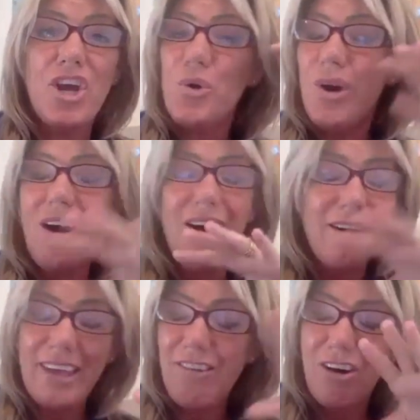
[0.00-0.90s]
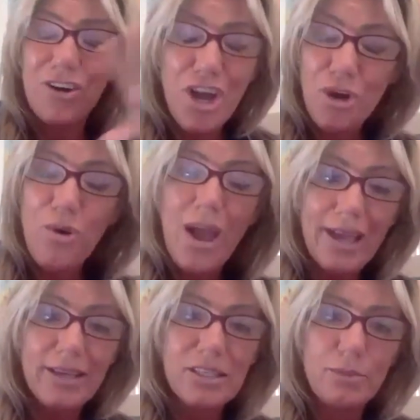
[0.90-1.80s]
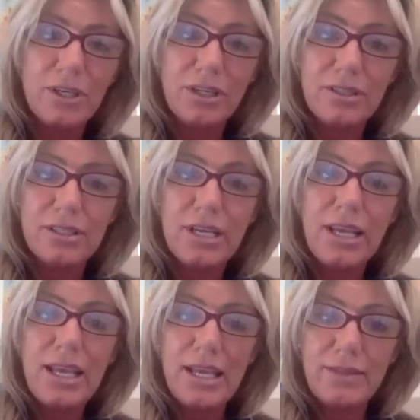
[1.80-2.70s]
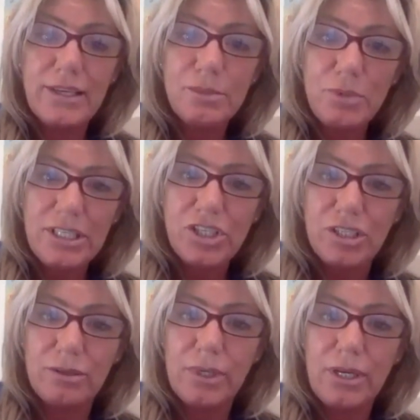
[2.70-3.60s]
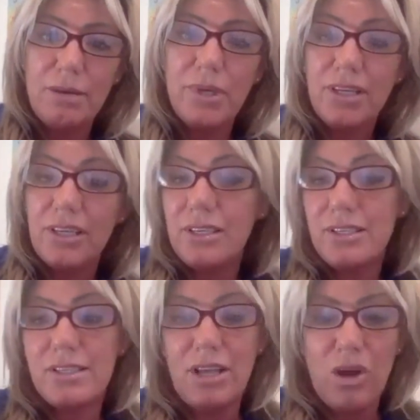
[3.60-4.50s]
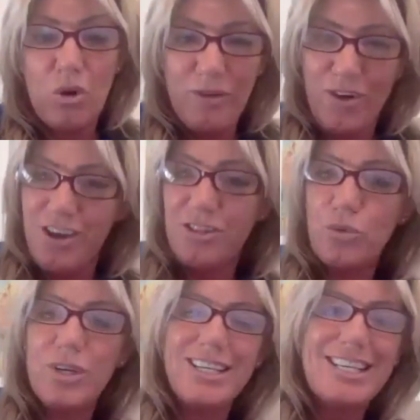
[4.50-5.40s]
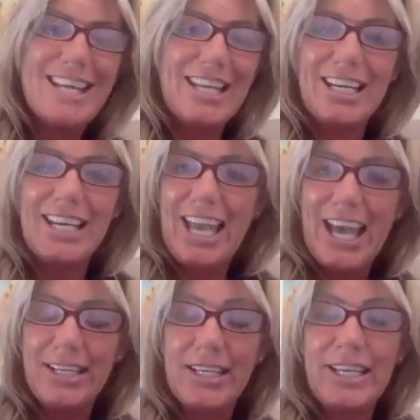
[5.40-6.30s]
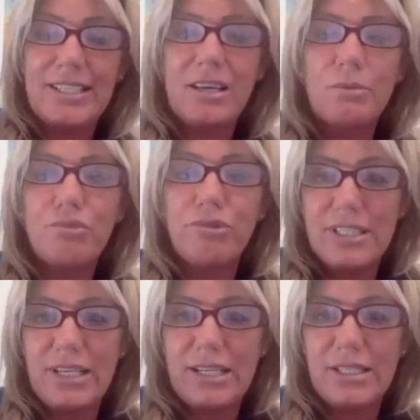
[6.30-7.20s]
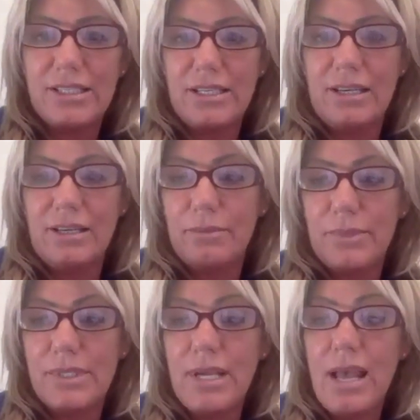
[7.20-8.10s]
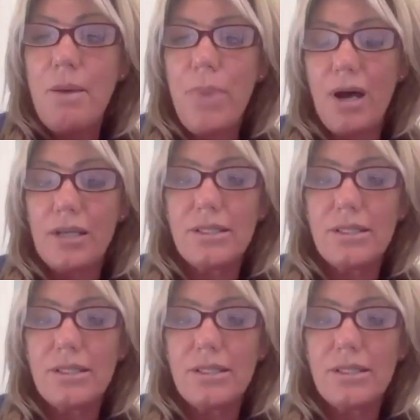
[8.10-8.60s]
are no experts in this position, because we've heard the word again and again, it's unprecedented times. But